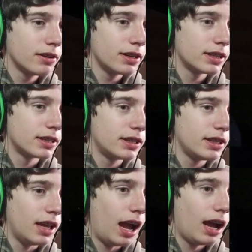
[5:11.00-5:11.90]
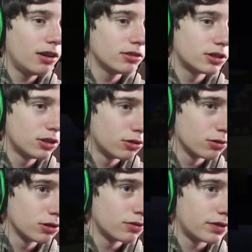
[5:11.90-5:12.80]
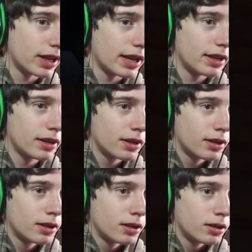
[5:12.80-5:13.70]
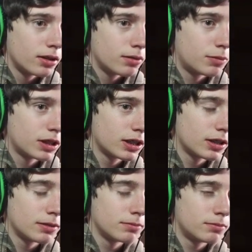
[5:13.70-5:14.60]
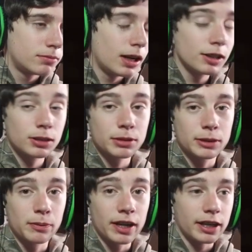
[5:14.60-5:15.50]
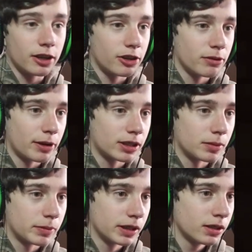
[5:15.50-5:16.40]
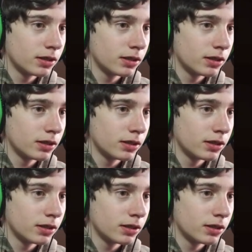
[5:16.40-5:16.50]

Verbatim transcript: is the house. No roof yet. But, I have some explaining to do about something.